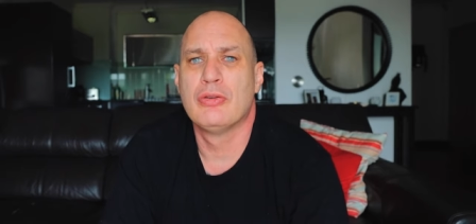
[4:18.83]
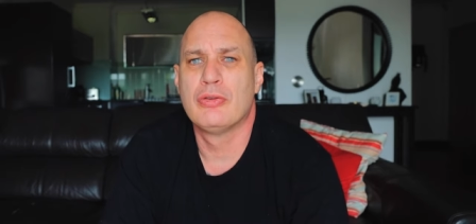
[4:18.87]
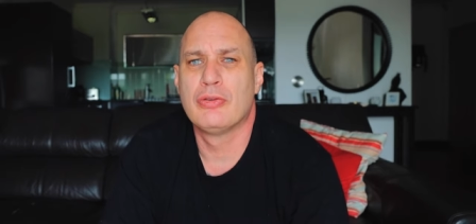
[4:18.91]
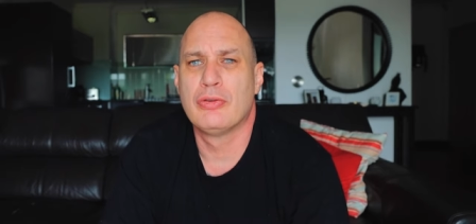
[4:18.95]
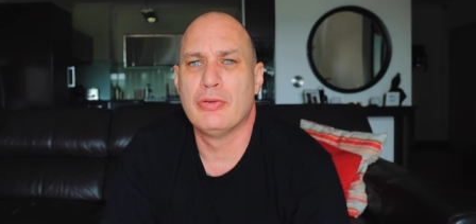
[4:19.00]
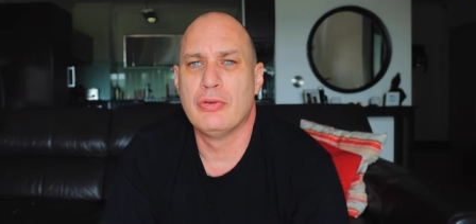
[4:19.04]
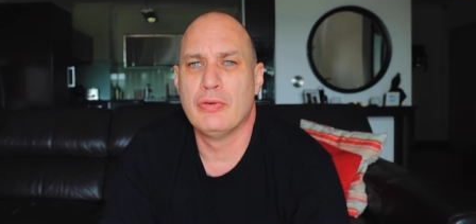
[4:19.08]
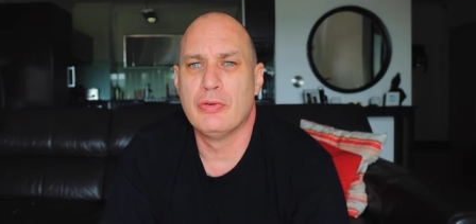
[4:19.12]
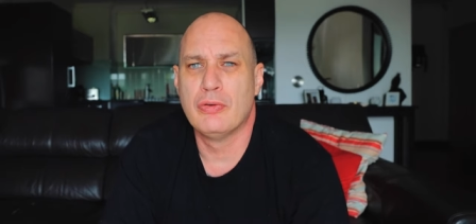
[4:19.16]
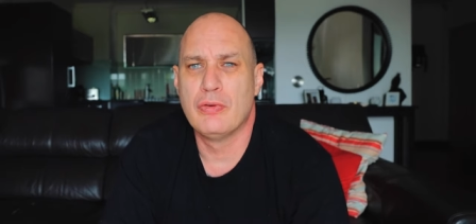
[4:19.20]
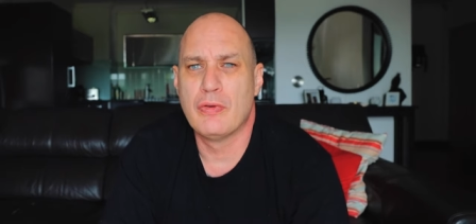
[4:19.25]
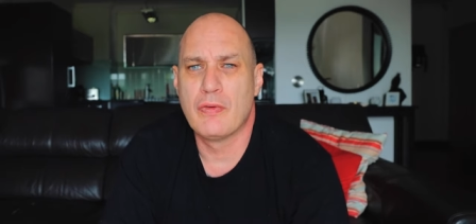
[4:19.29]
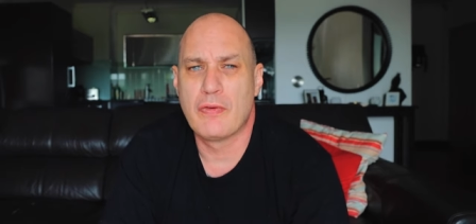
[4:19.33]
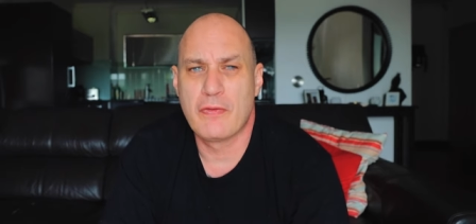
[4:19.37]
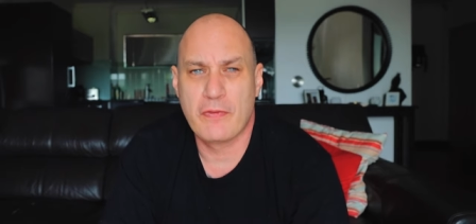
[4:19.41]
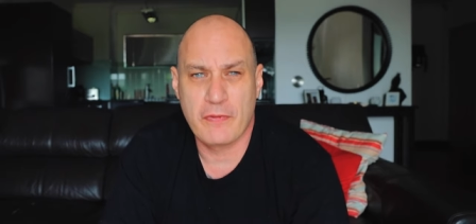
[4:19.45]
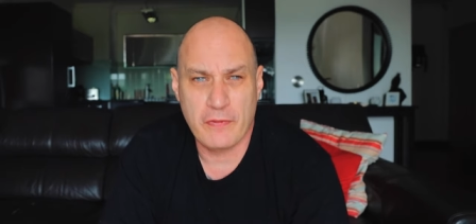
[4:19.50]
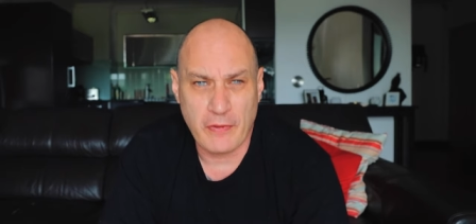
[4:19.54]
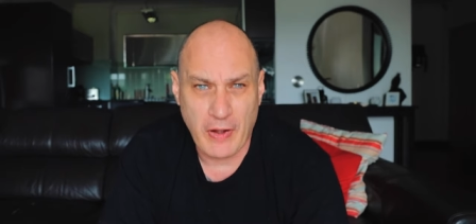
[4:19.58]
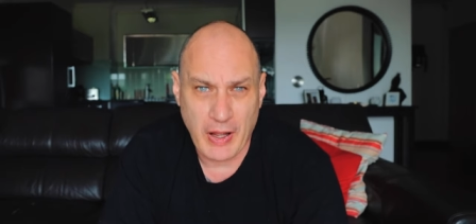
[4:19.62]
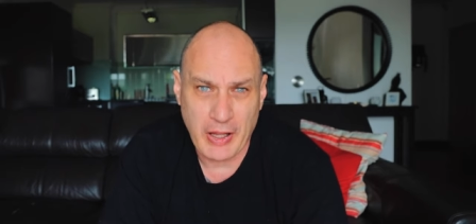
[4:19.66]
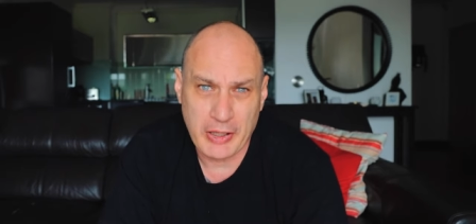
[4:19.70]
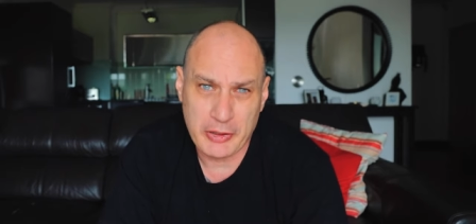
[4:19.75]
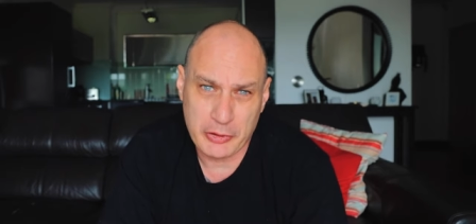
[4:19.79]
to
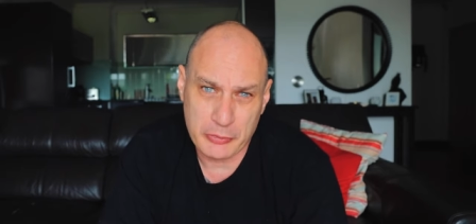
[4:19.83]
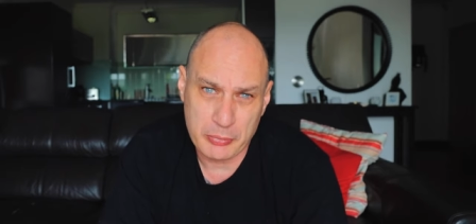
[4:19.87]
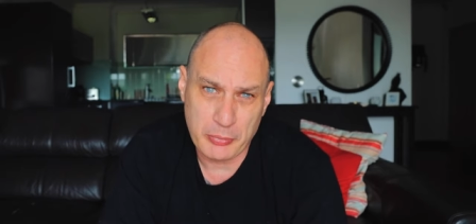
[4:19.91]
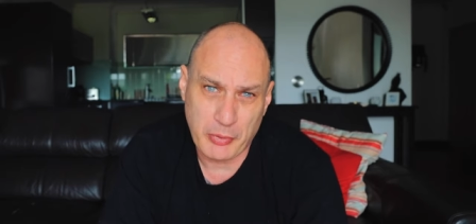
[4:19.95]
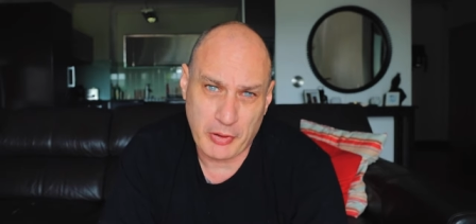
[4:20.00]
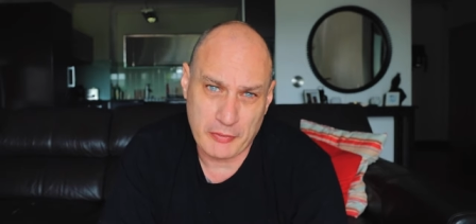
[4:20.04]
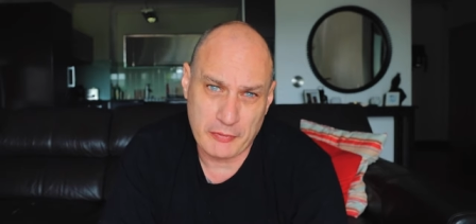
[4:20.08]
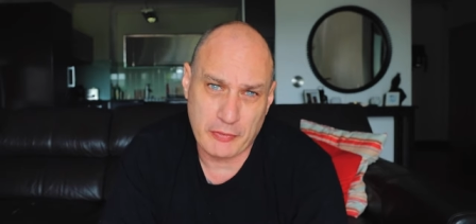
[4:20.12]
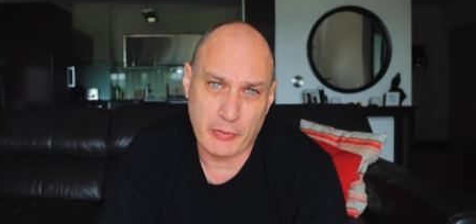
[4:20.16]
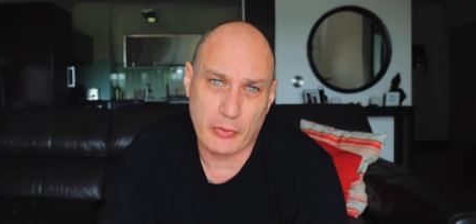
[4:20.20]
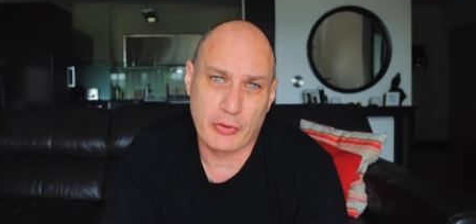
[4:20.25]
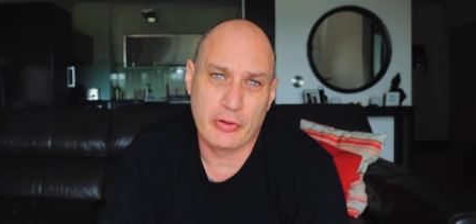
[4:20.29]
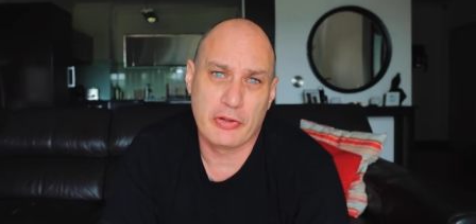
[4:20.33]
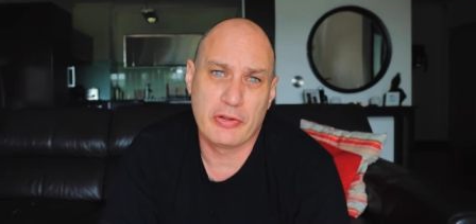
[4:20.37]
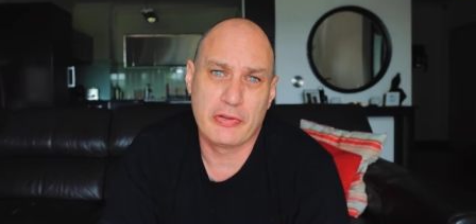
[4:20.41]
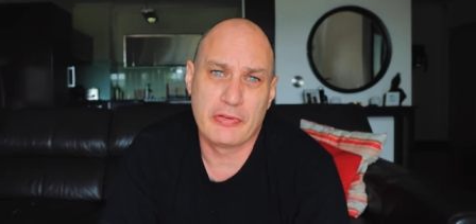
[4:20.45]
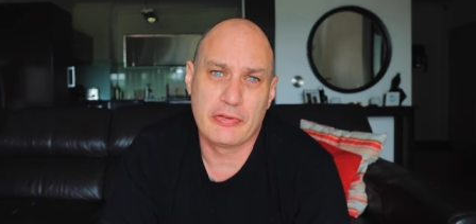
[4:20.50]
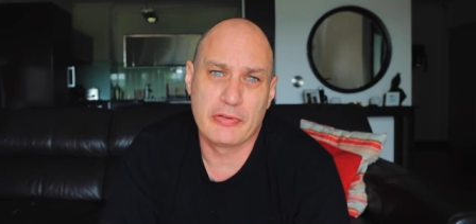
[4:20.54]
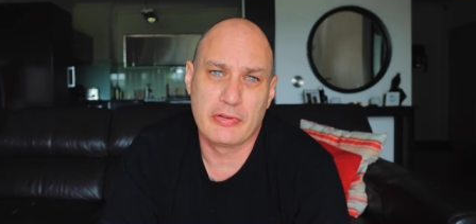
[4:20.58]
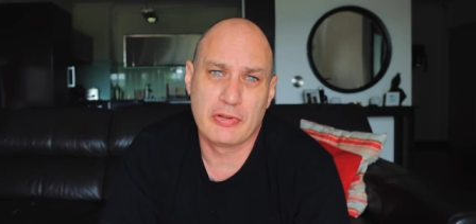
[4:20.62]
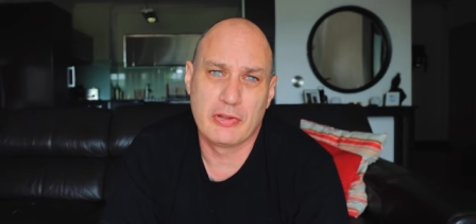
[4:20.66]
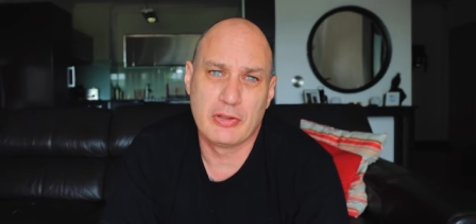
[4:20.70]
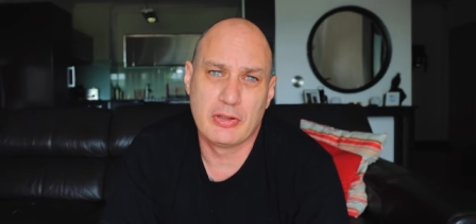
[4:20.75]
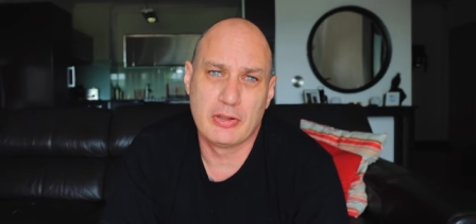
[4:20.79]
find my
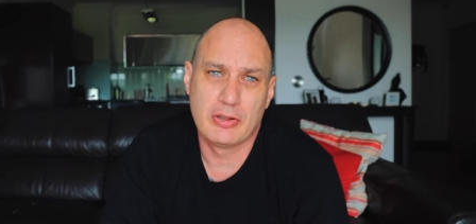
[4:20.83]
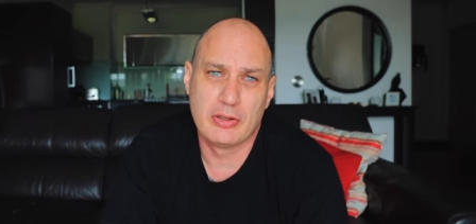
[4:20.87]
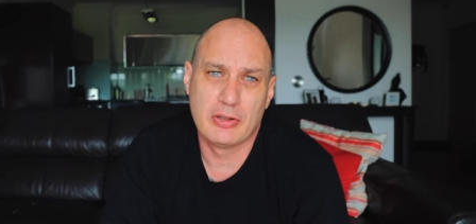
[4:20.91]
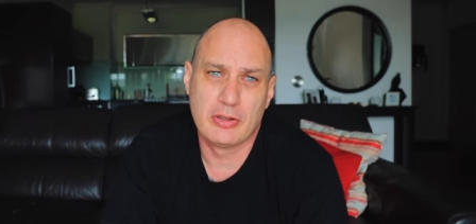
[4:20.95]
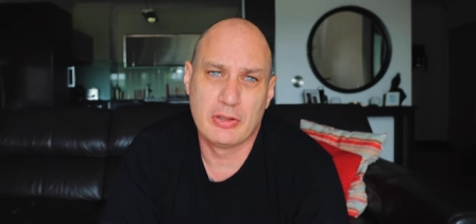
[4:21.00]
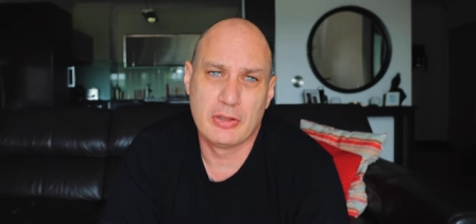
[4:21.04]
voice,